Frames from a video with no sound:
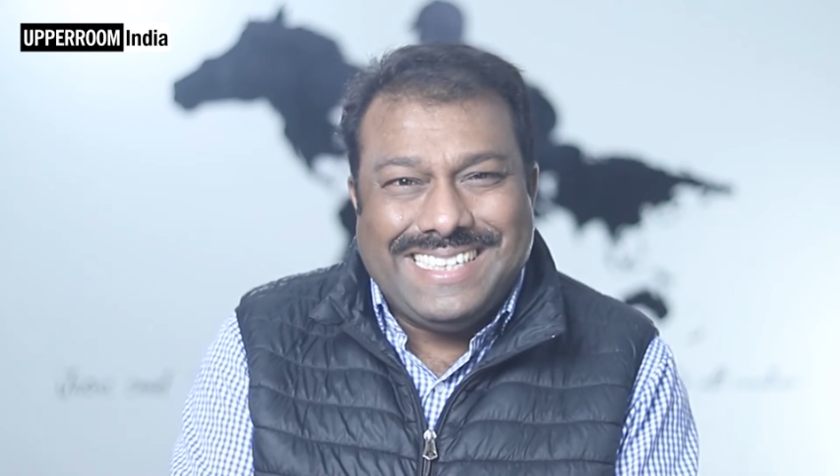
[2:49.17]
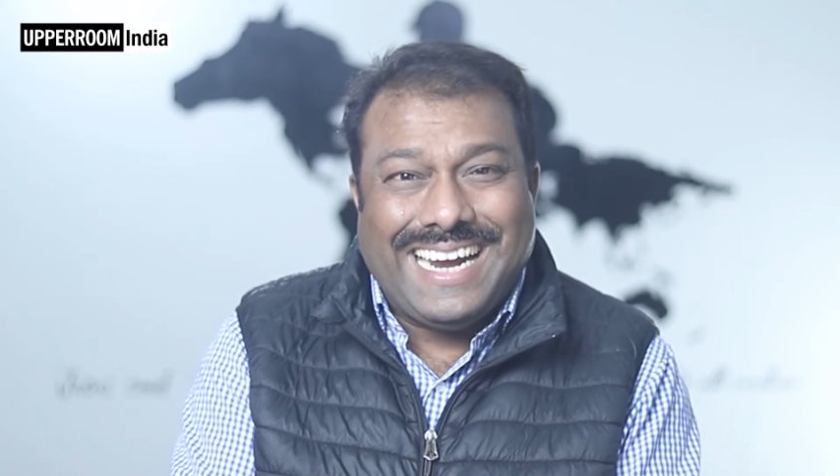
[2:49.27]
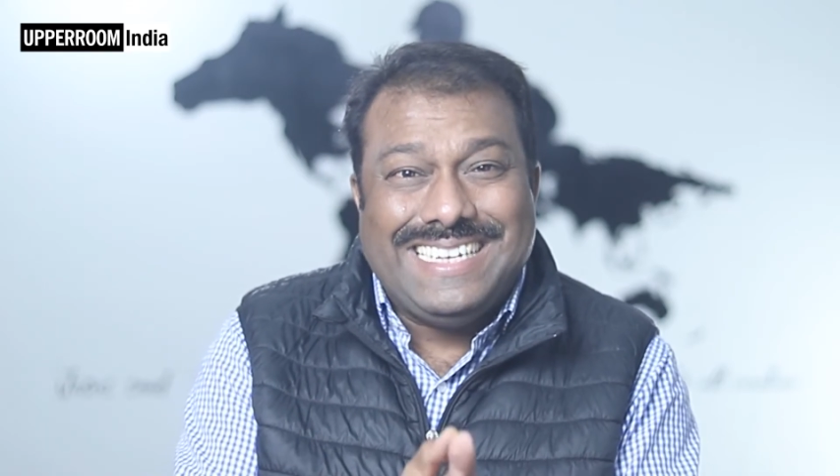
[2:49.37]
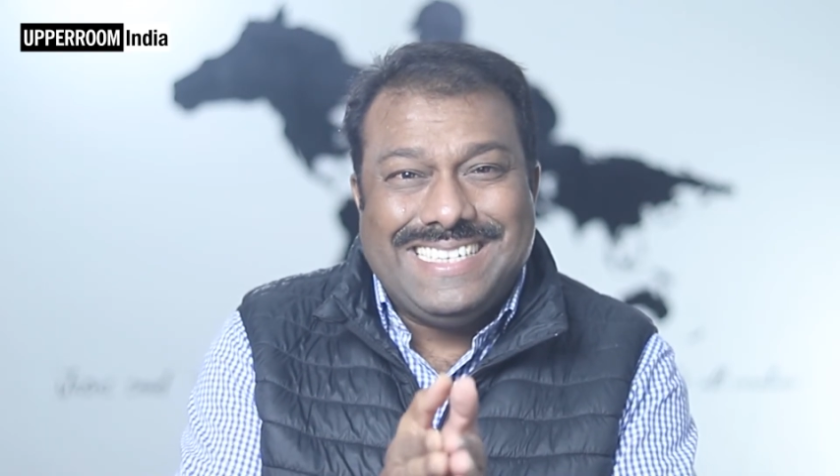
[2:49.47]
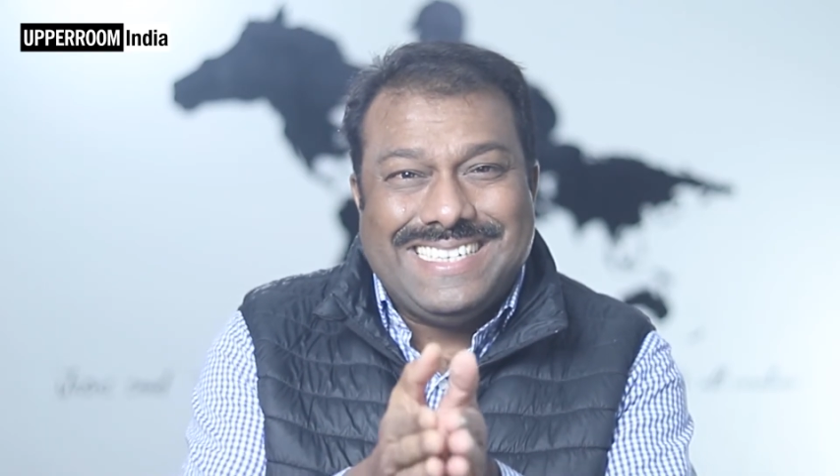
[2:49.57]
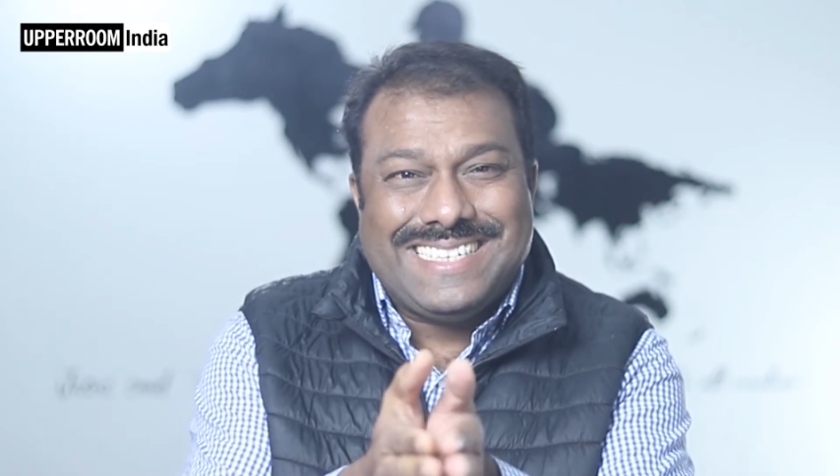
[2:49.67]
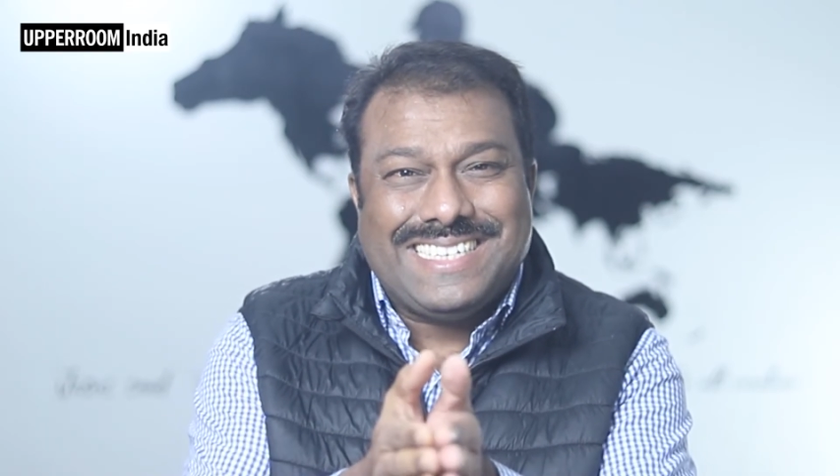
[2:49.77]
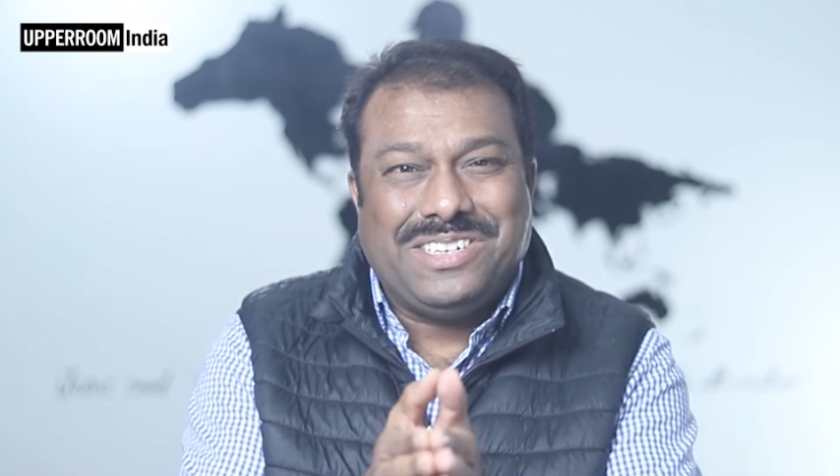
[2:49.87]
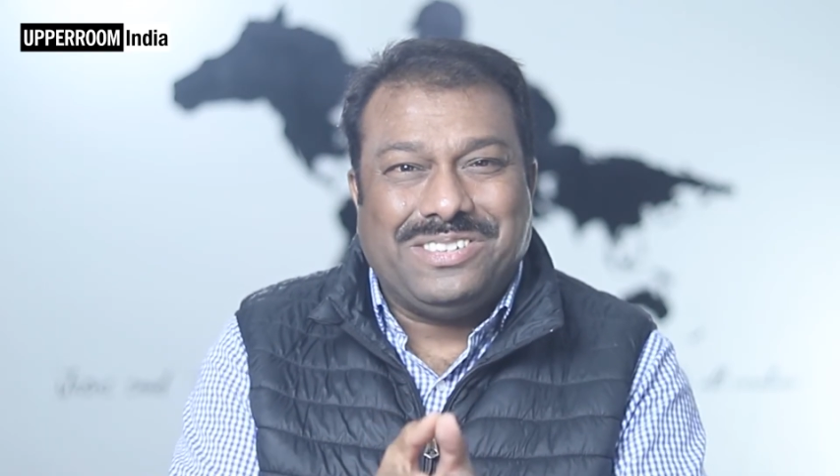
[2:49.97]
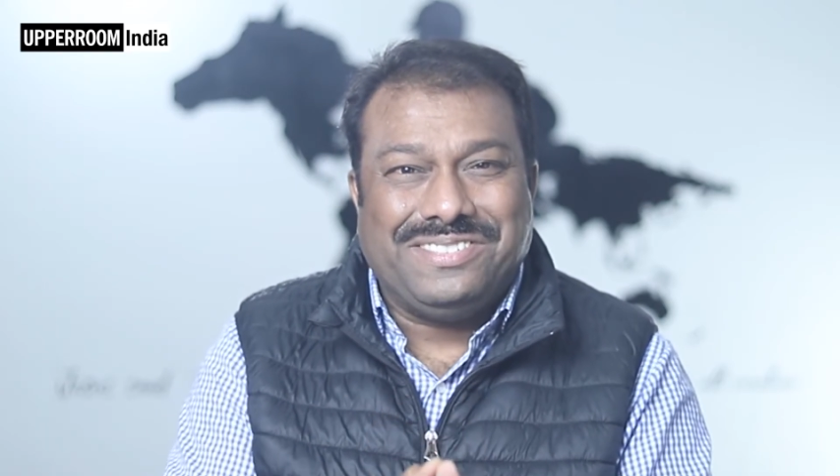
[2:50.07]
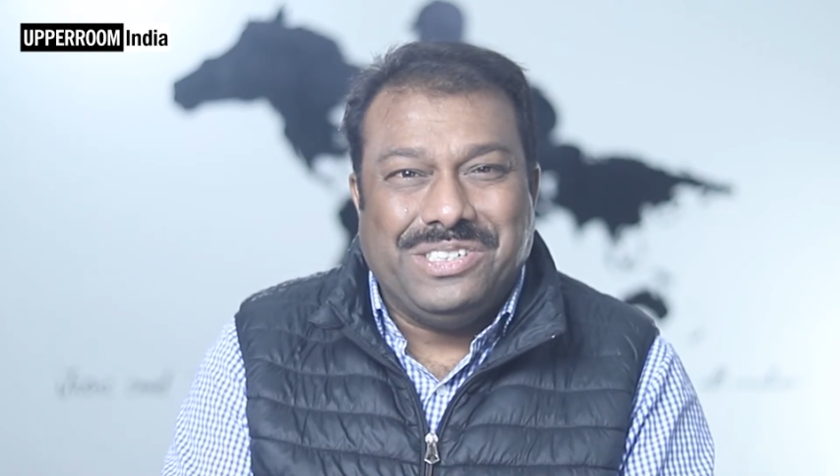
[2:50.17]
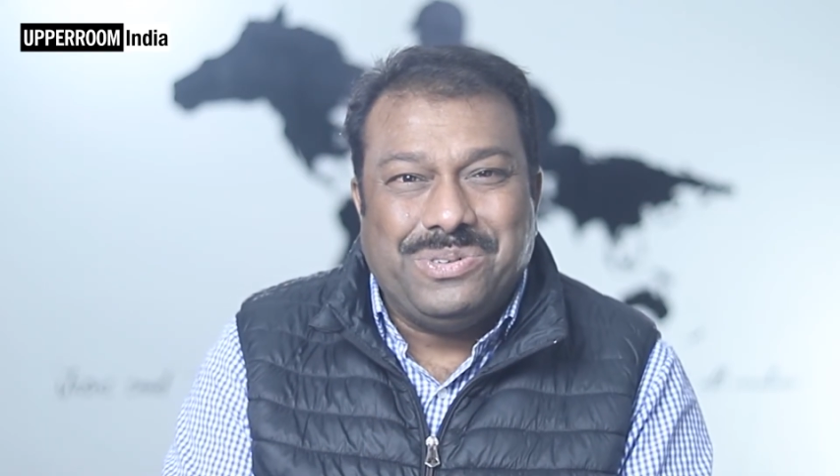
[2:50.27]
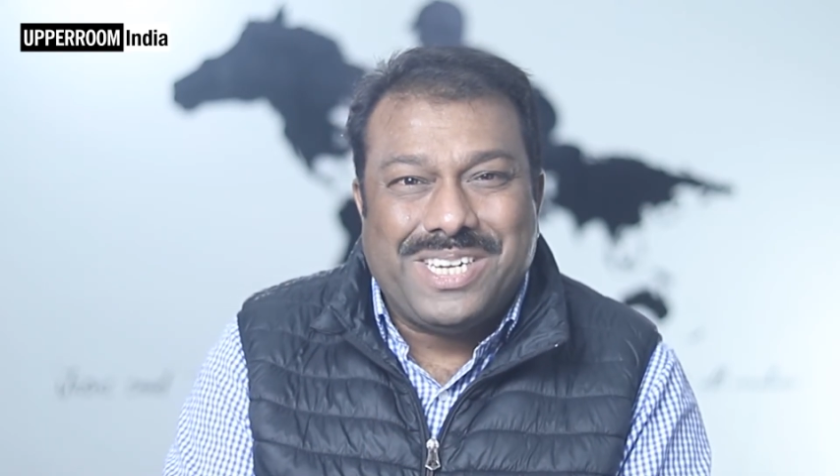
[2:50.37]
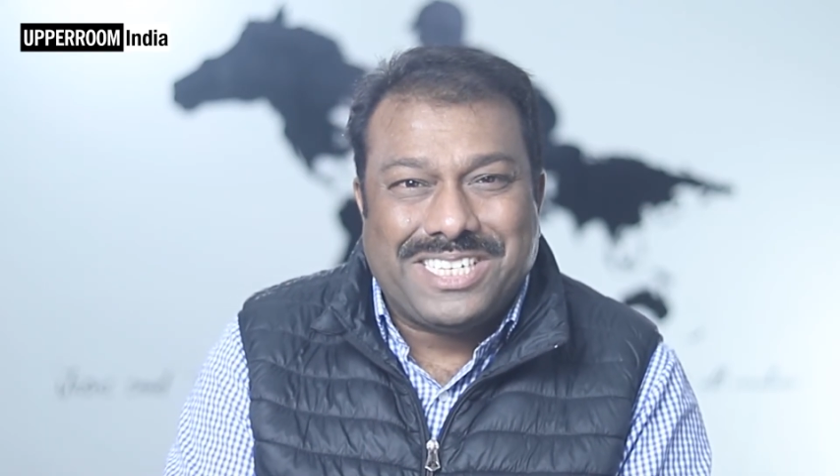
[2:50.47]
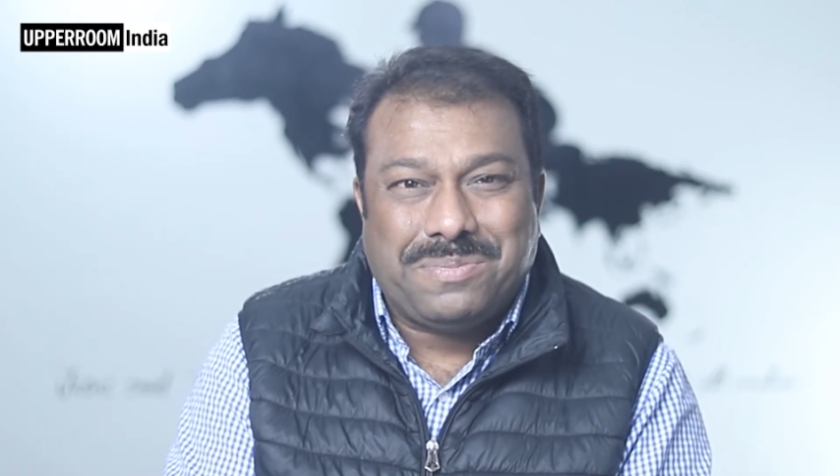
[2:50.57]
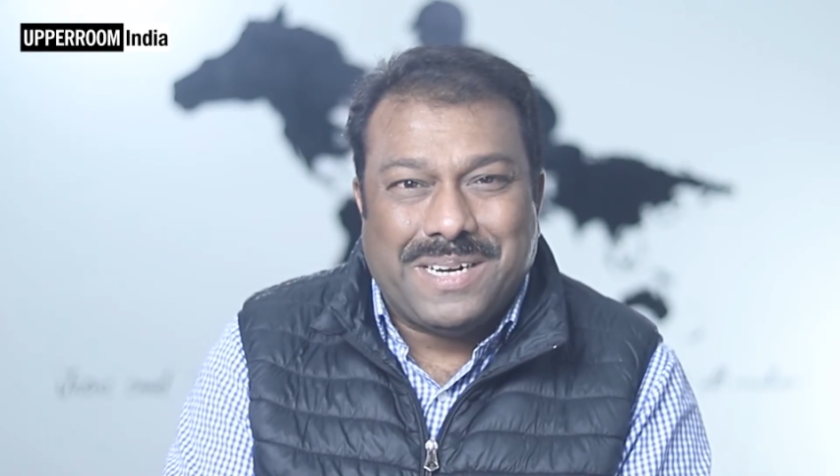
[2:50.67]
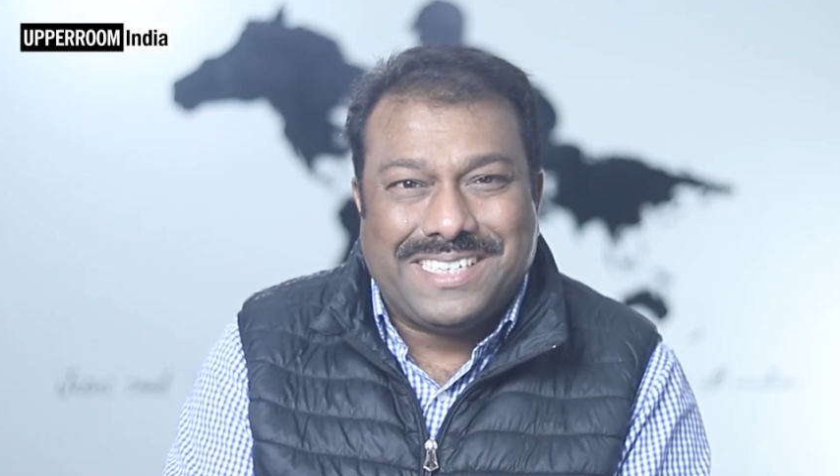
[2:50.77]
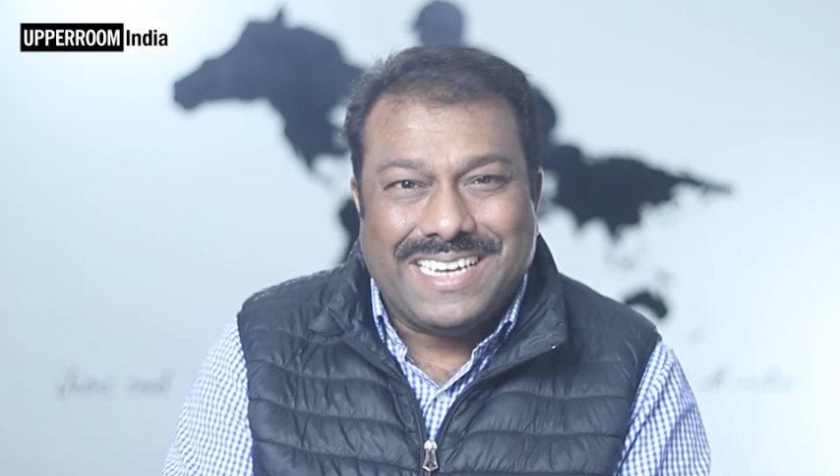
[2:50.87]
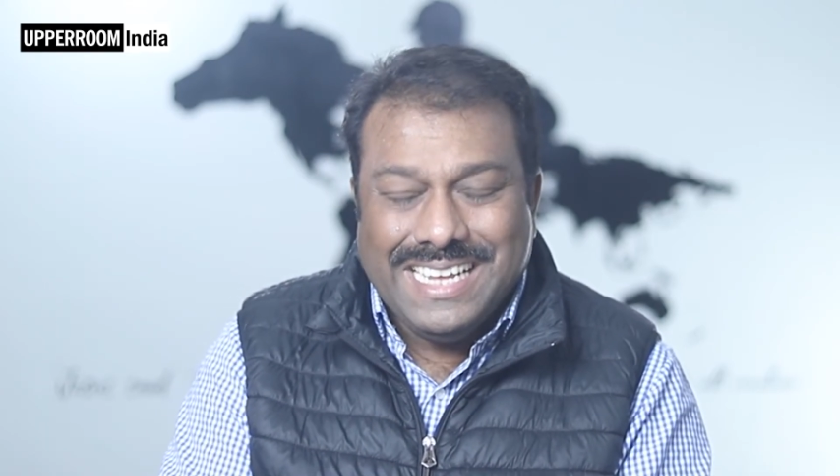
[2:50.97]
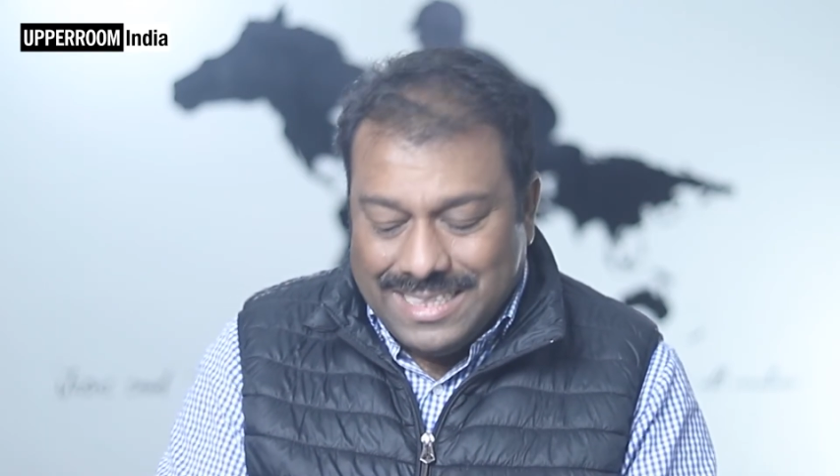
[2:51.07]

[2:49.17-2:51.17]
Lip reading: that is the sin of New Testament.